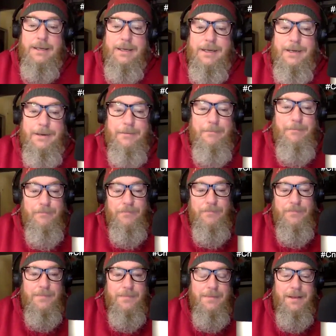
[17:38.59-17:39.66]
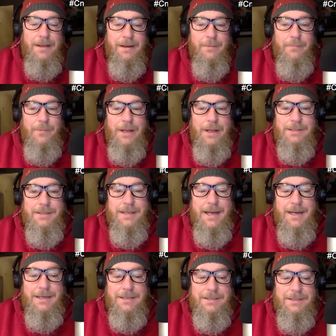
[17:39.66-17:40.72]
That's
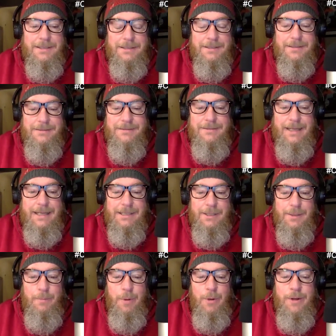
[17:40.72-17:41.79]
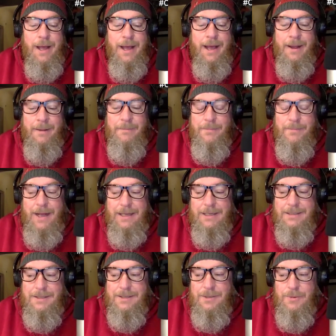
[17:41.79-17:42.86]
the bowl game.
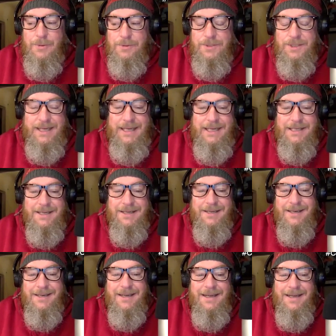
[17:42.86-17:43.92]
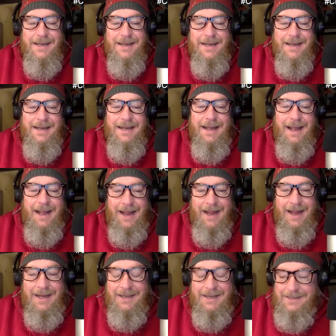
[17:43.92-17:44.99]
That's the whole season.
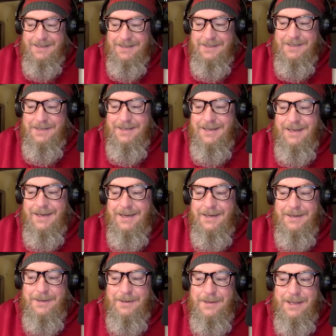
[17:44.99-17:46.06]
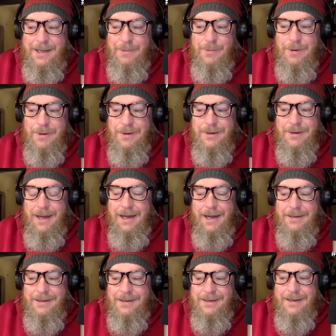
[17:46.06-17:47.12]
And they were
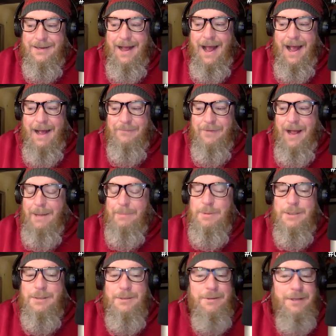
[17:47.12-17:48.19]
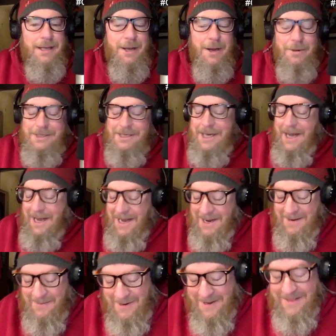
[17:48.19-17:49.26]
absolutely coasting
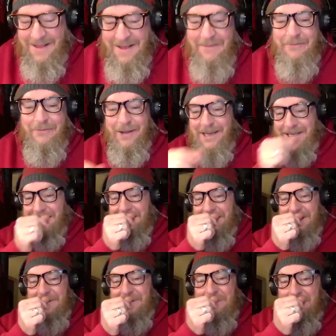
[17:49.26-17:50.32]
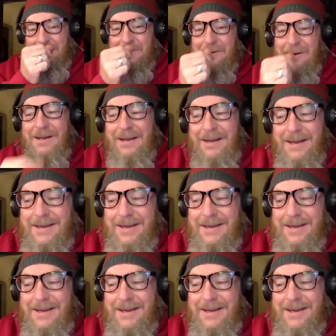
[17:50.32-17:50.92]
when they faced Central Florida.